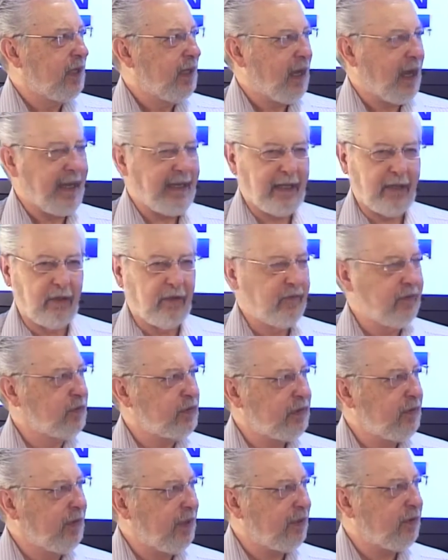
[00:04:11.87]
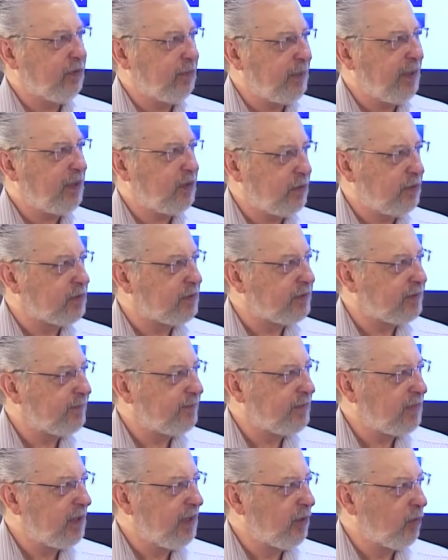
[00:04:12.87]
I get over 200 pictures
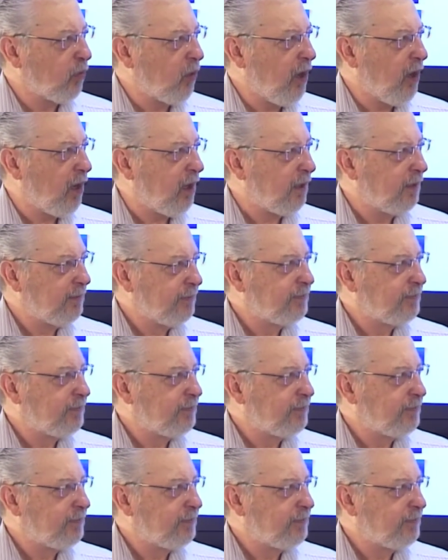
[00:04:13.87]
in RAW.